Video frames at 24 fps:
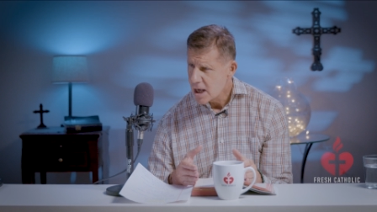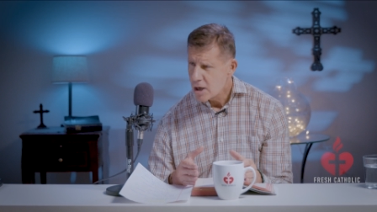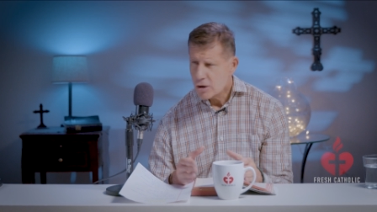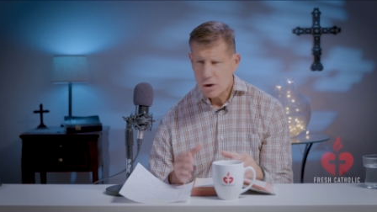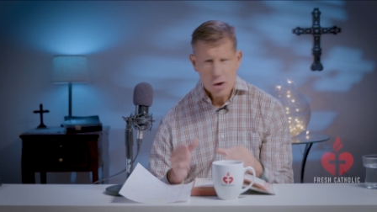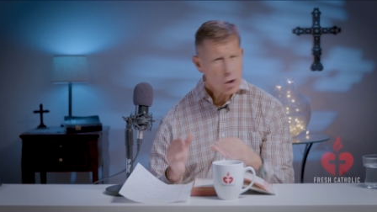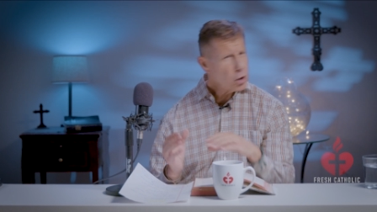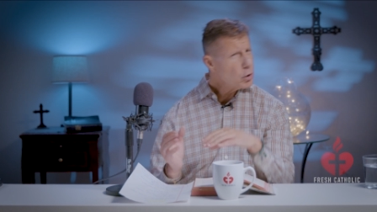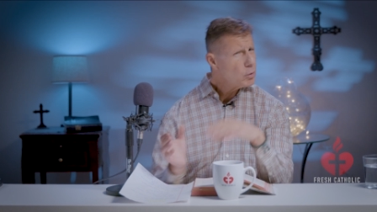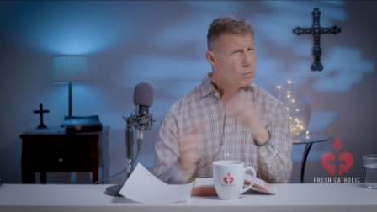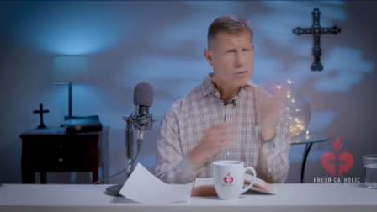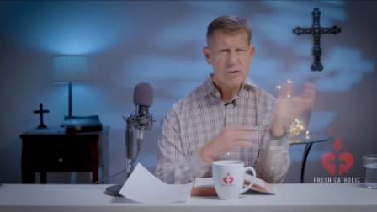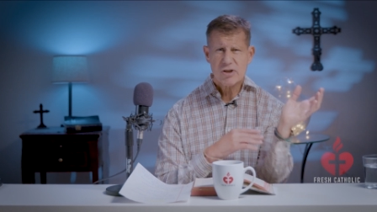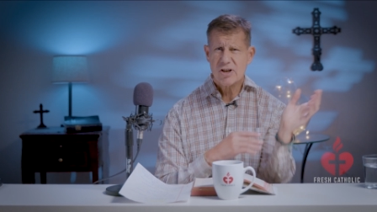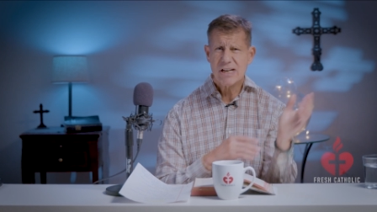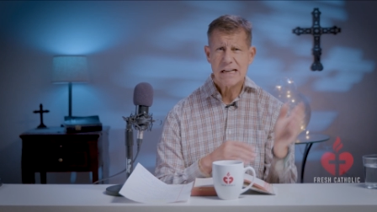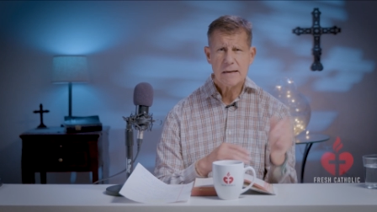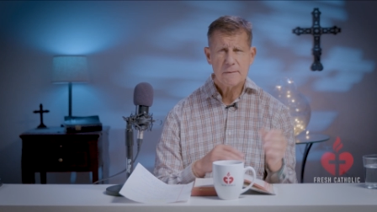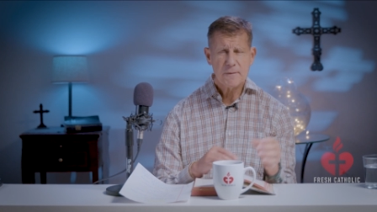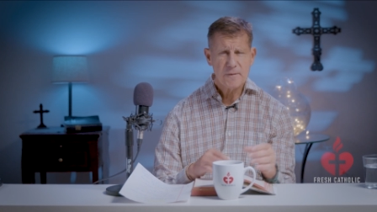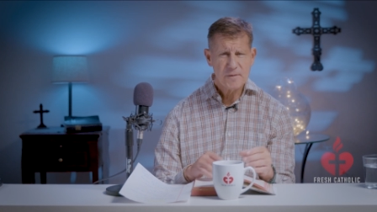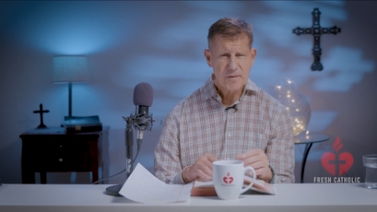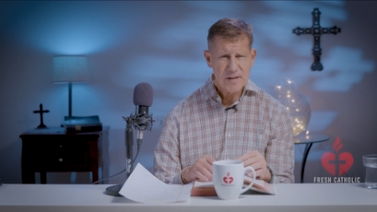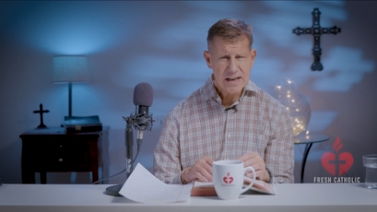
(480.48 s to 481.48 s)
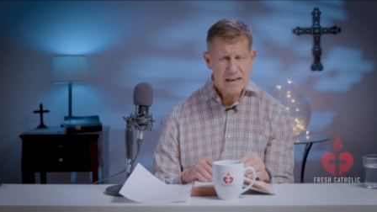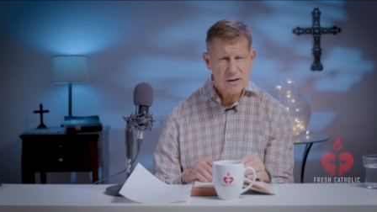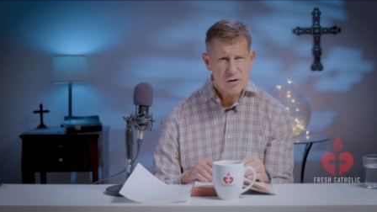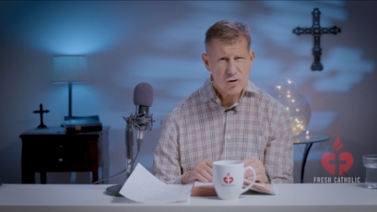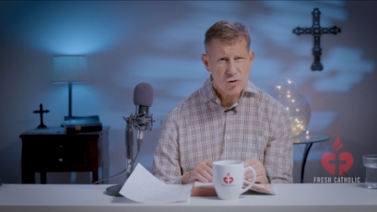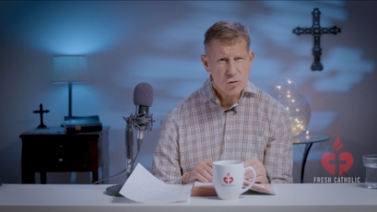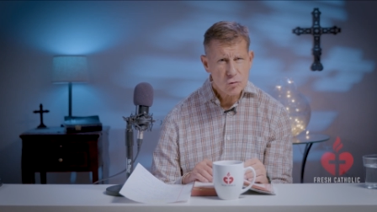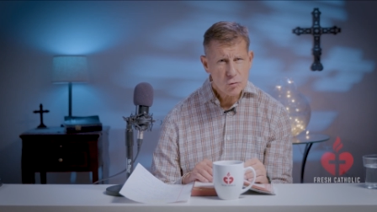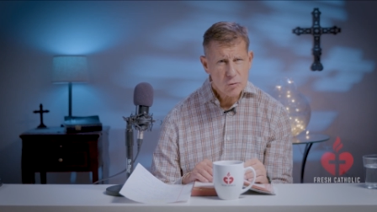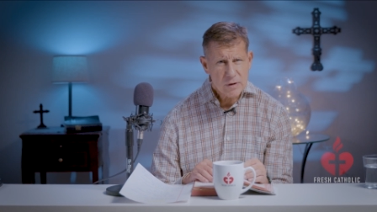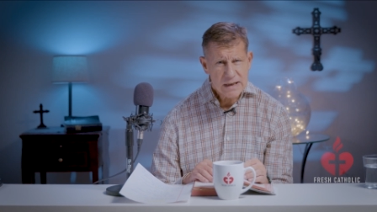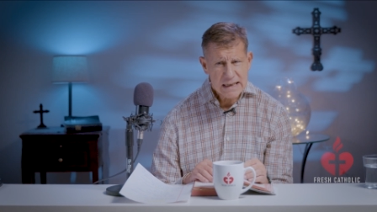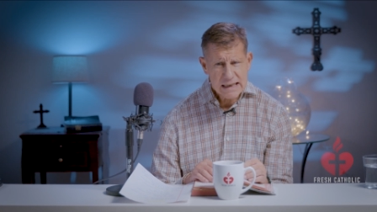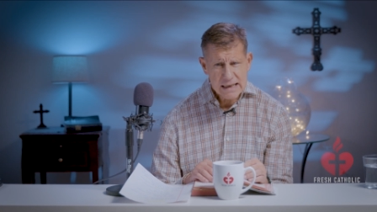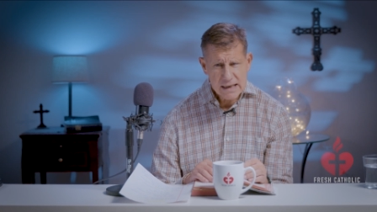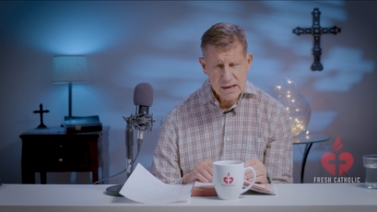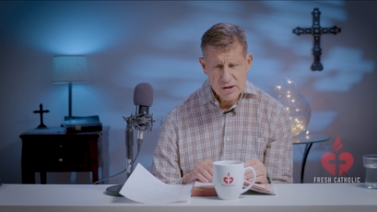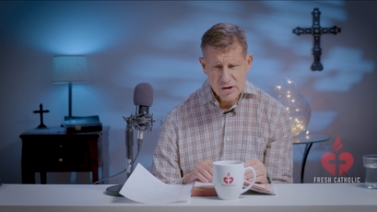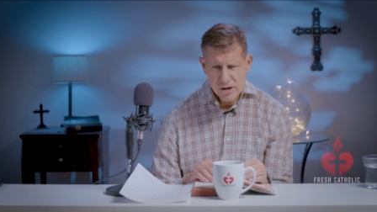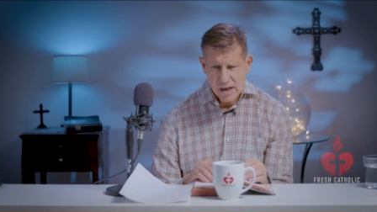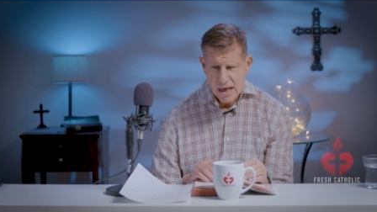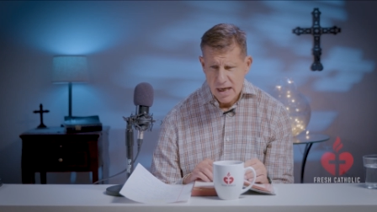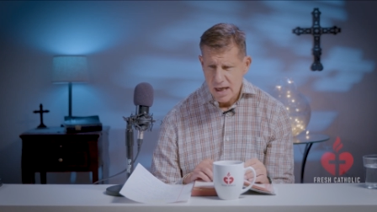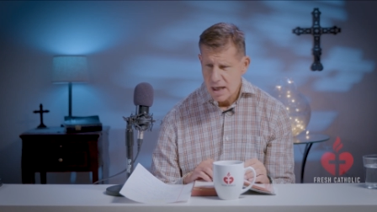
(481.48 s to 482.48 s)
Cursing fig
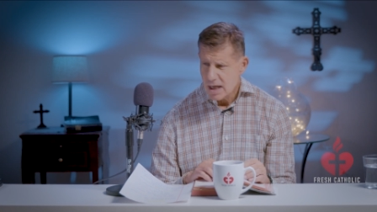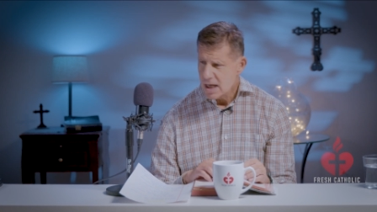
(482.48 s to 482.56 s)
trees,